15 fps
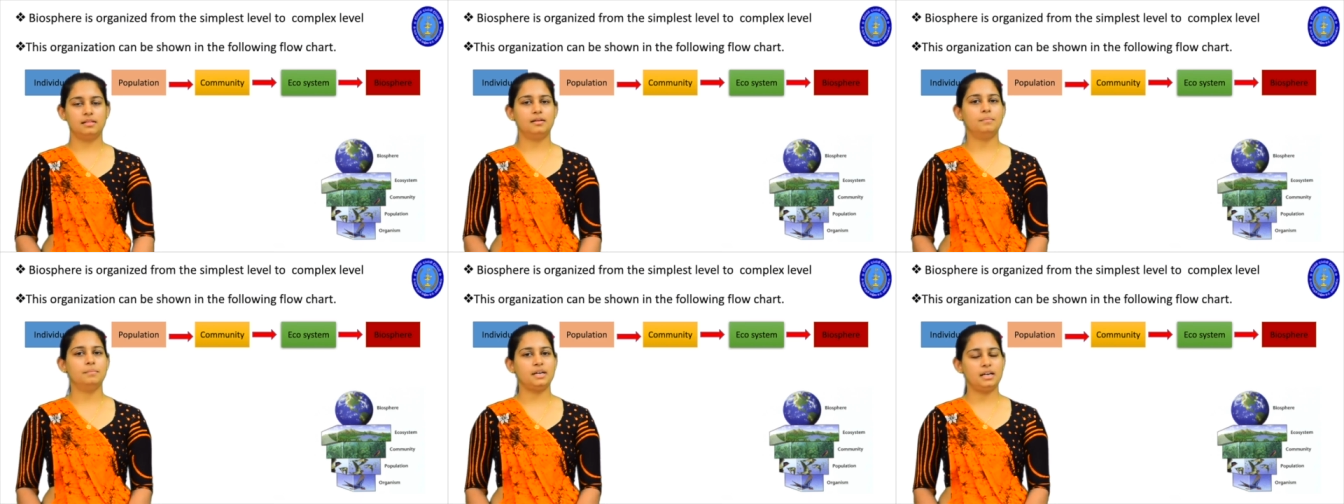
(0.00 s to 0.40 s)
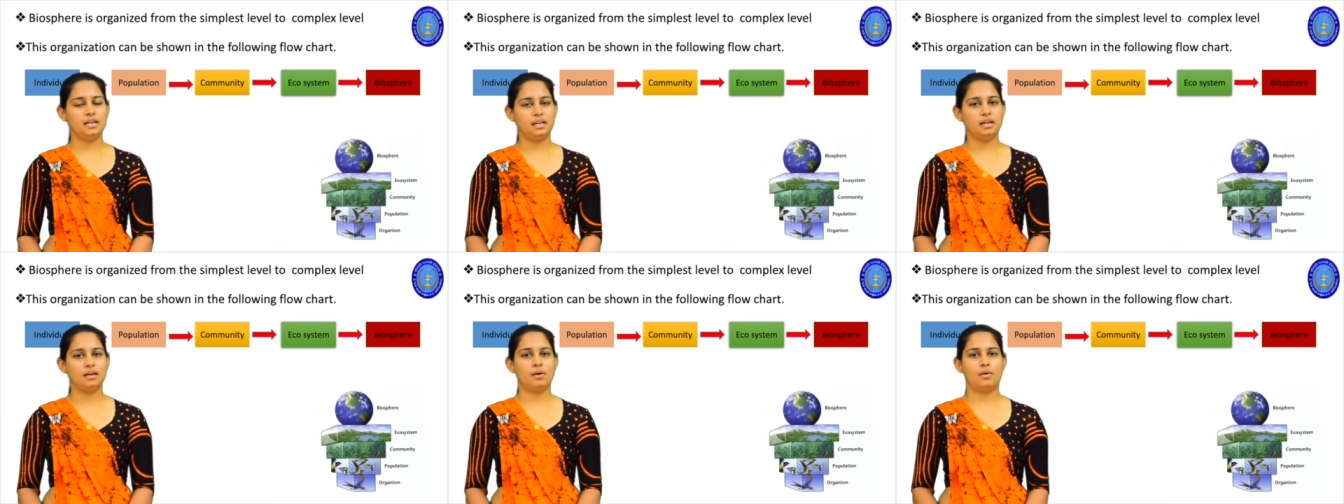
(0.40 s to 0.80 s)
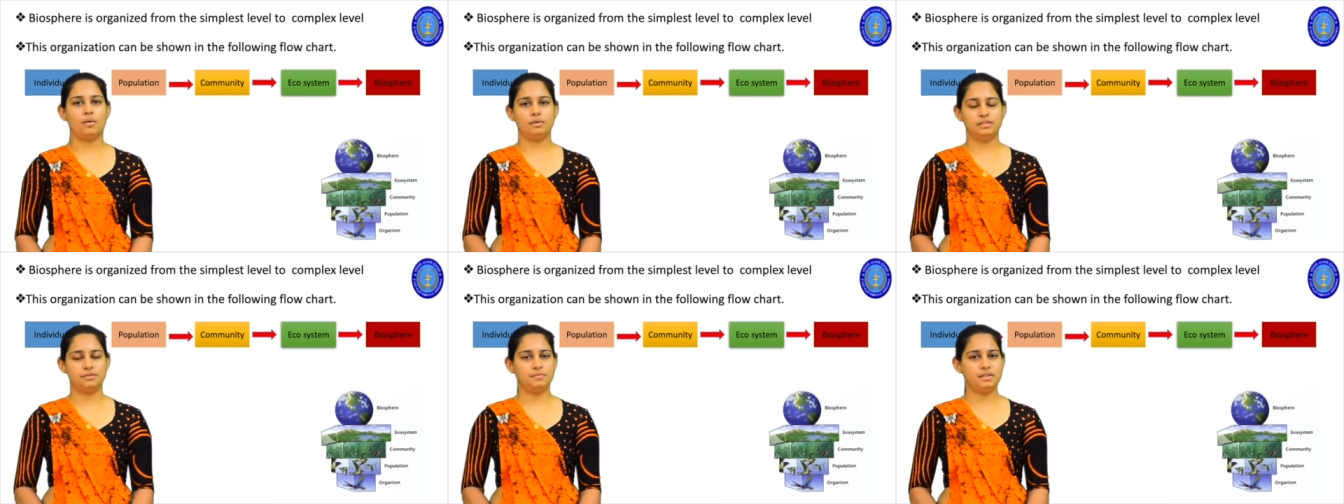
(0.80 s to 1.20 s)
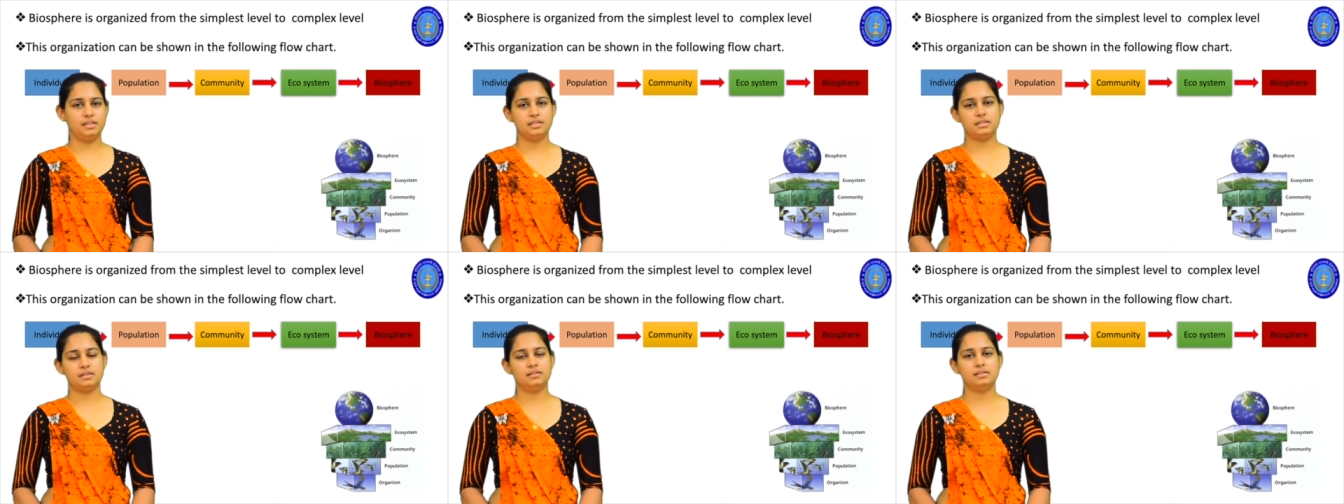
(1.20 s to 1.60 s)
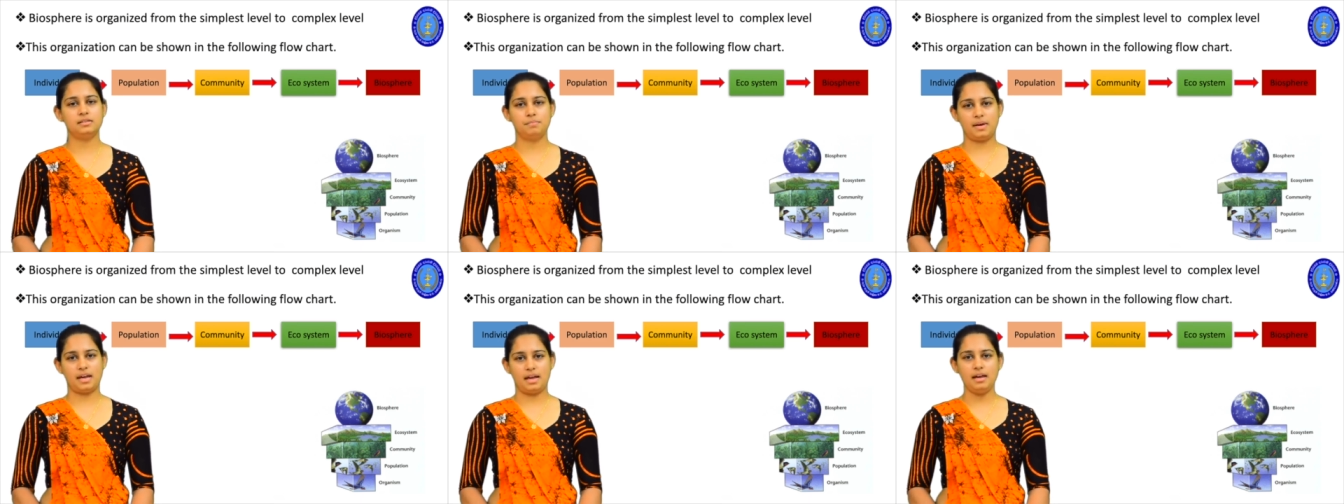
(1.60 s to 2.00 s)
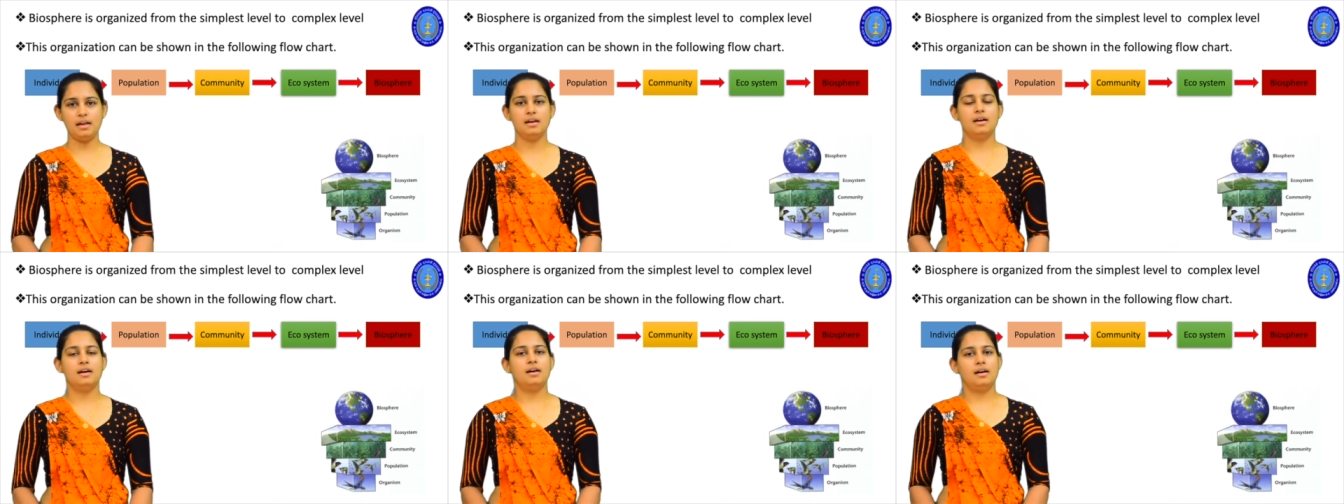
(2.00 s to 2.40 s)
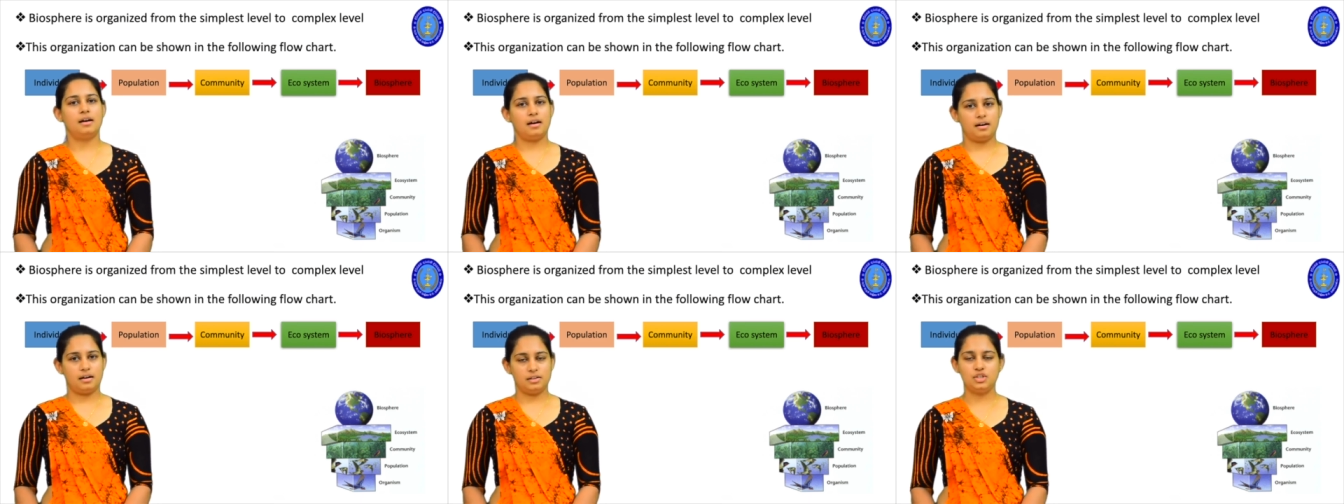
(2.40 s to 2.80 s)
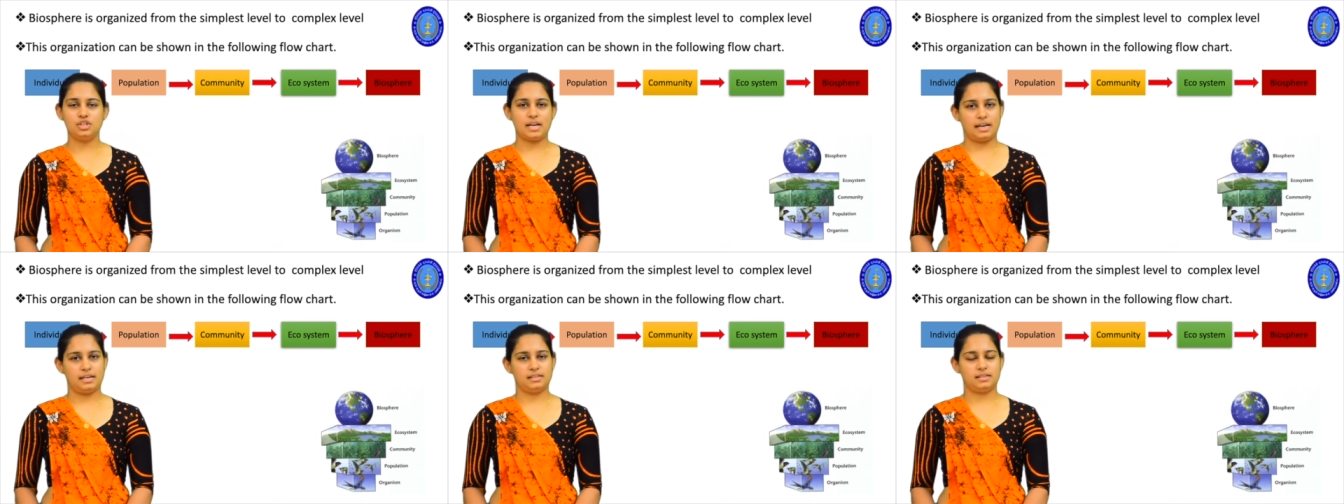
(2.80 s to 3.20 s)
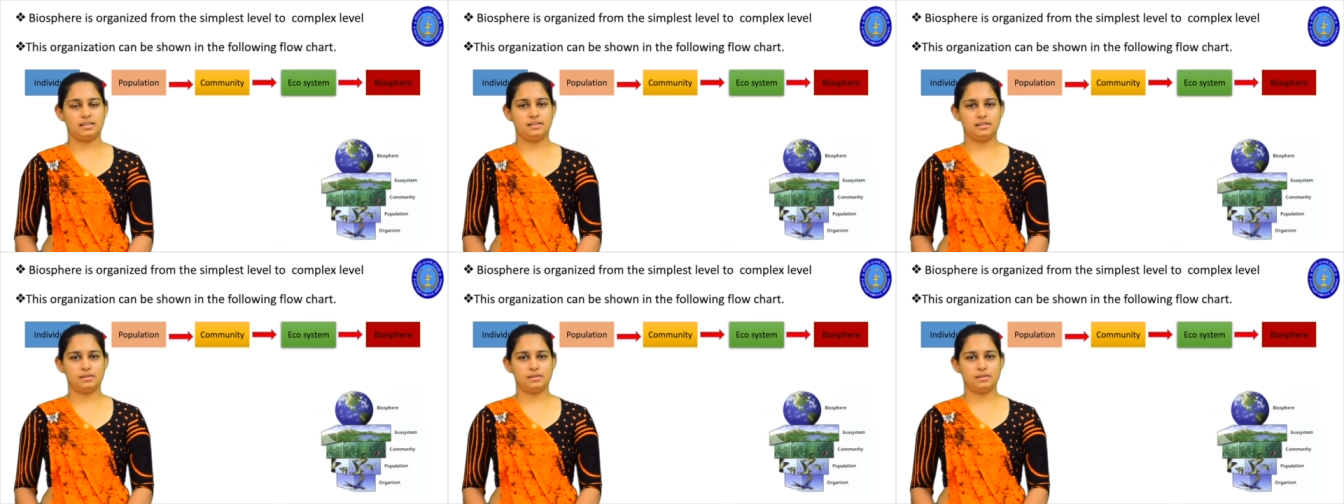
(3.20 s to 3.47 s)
the meaning or definitions may uh, change.